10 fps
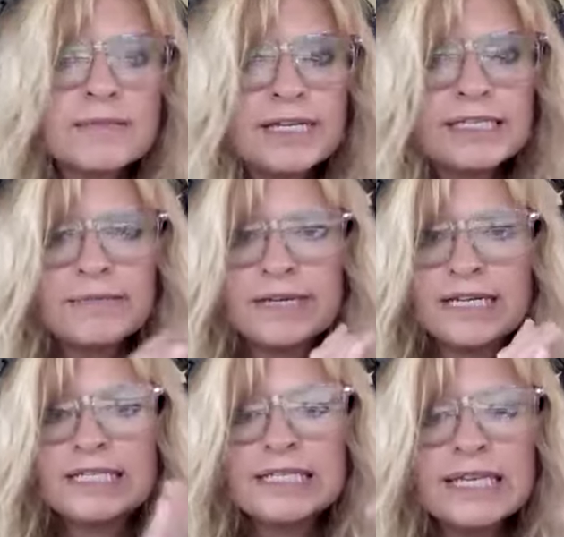to be
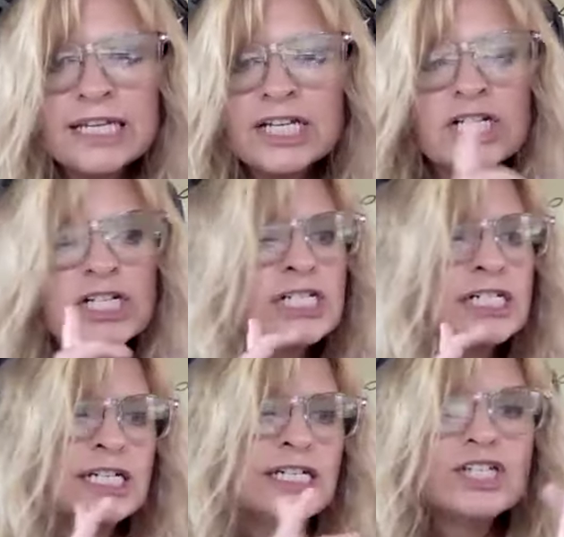somebody skinnier,
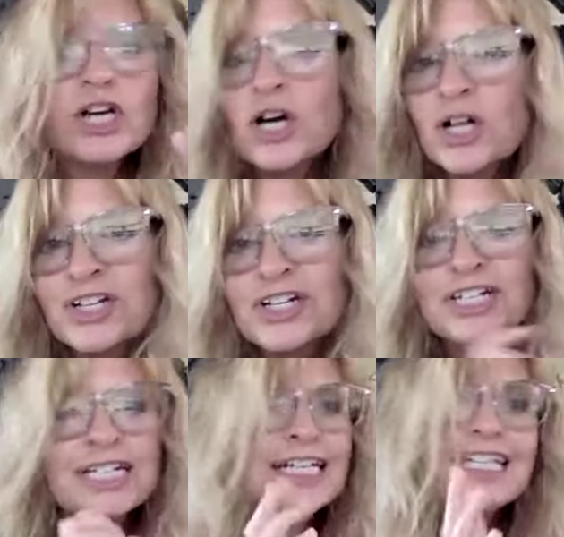
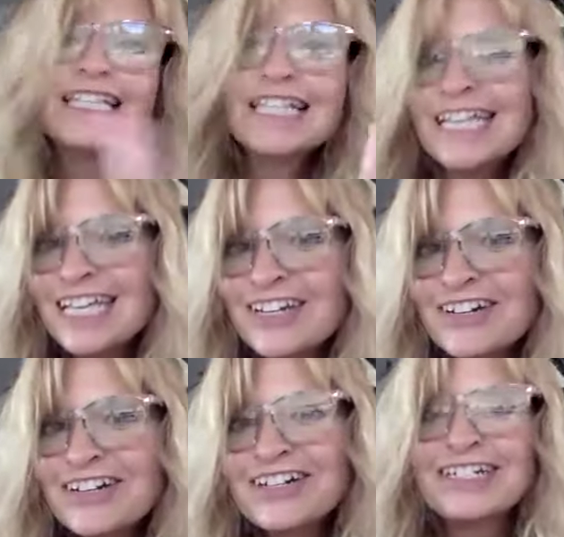taller,
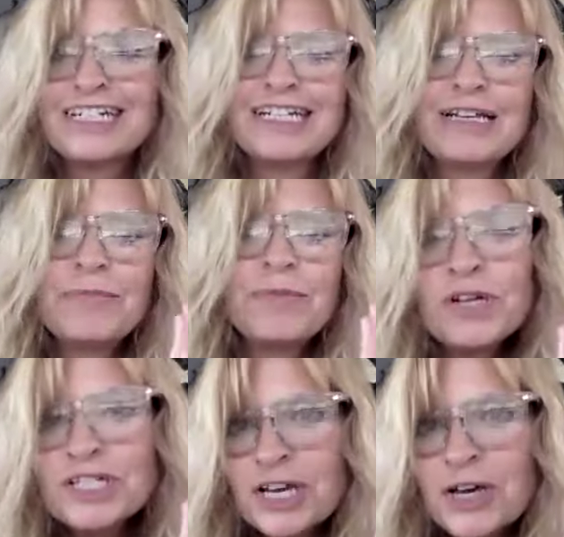leaner,
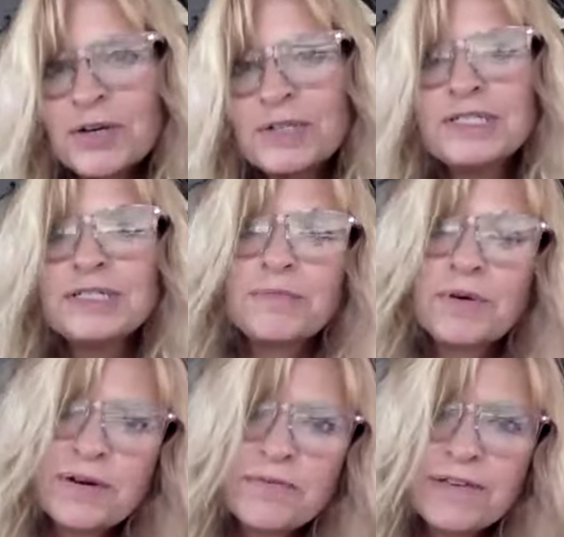more toned, mm-hmm.
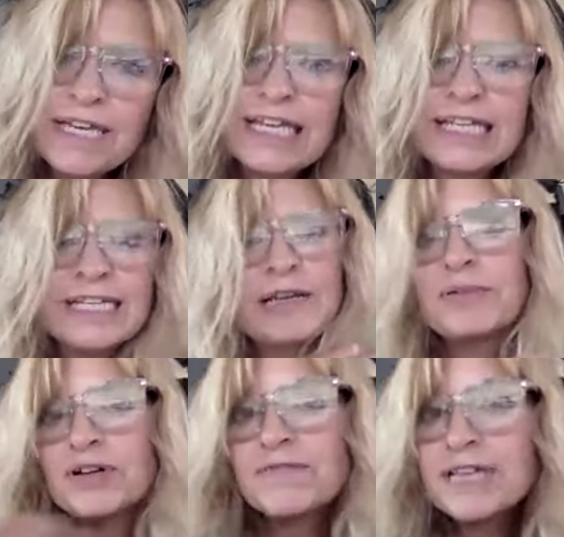more fit,
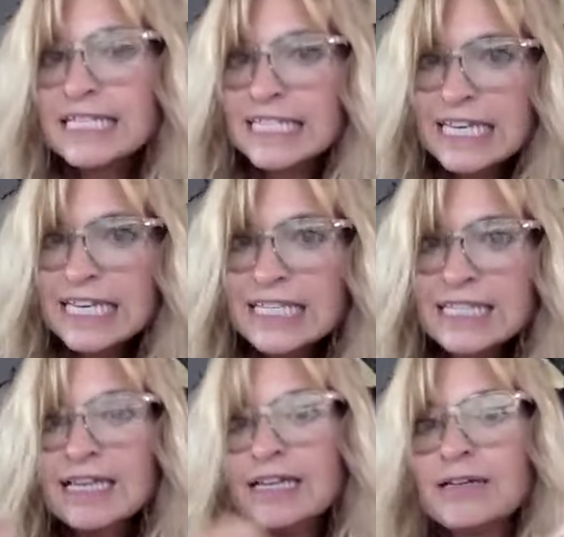perfect
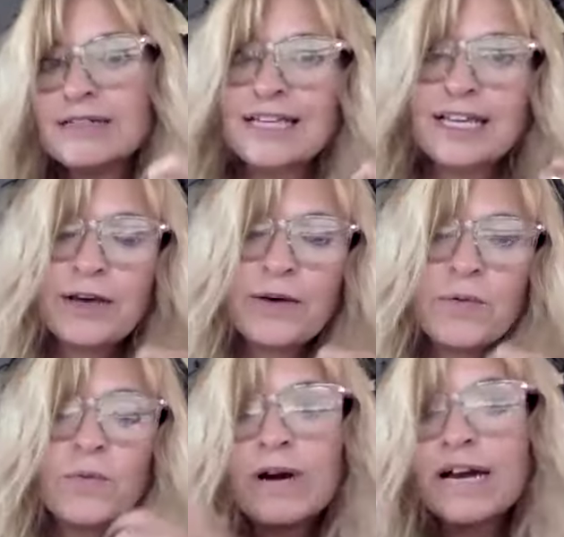teeth, you know,
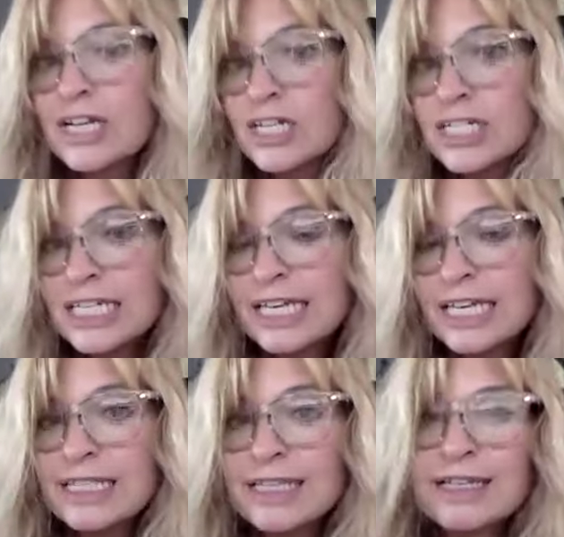whiter
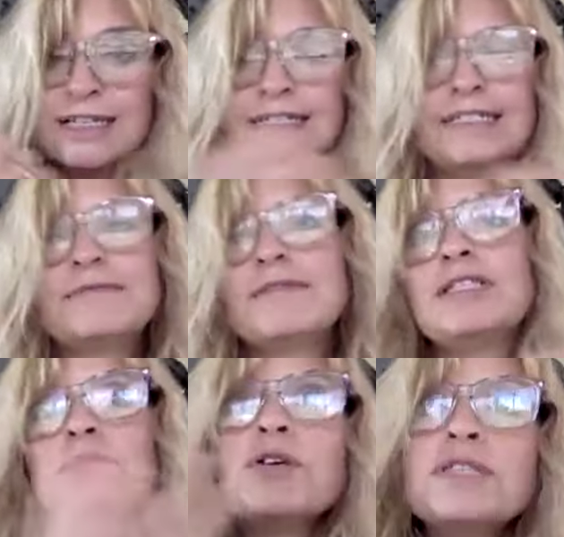teeth,
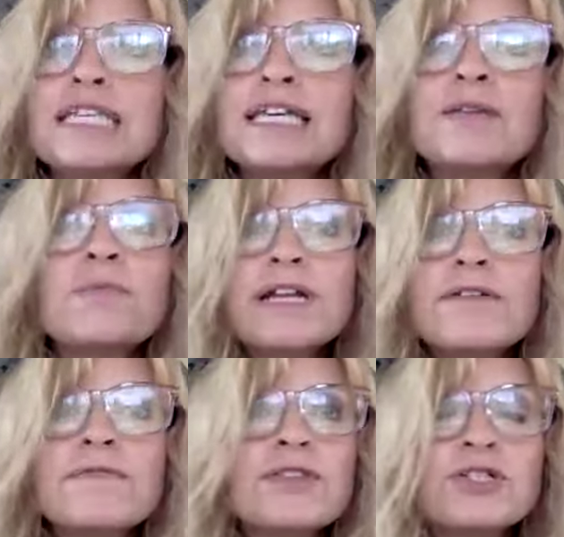smooth skin,
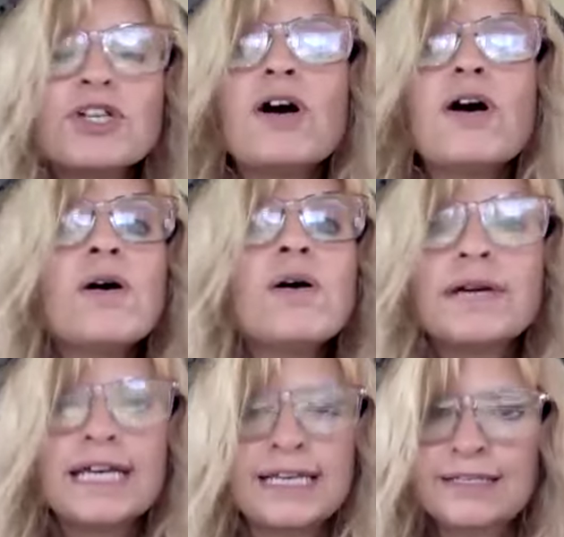whatever. There's
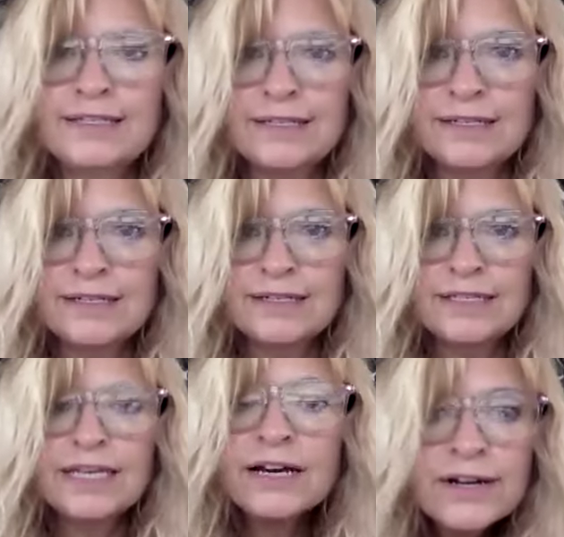always
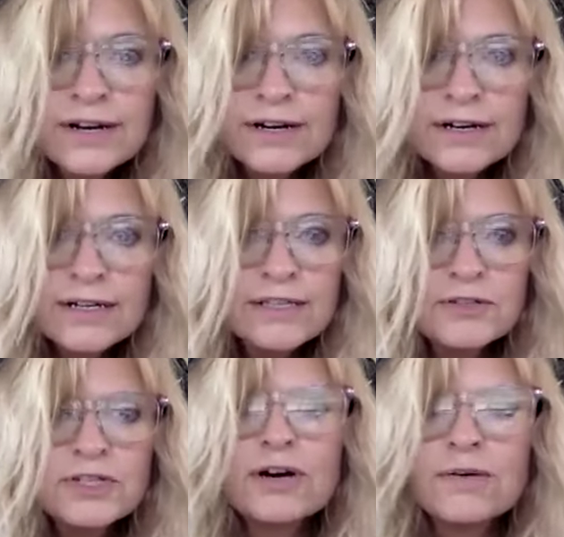younger,
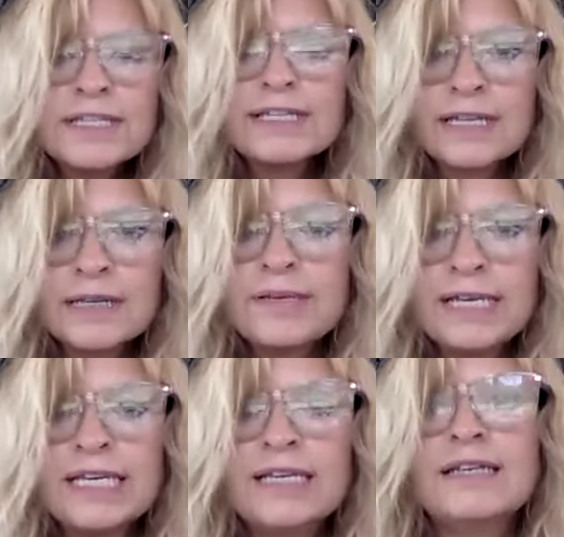there's yeah. always going to
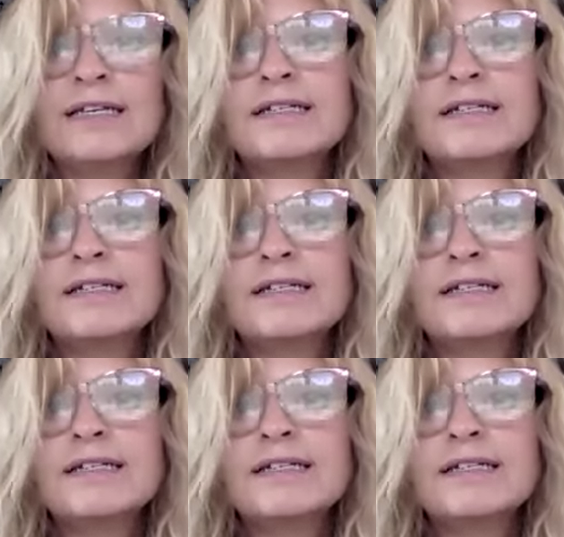be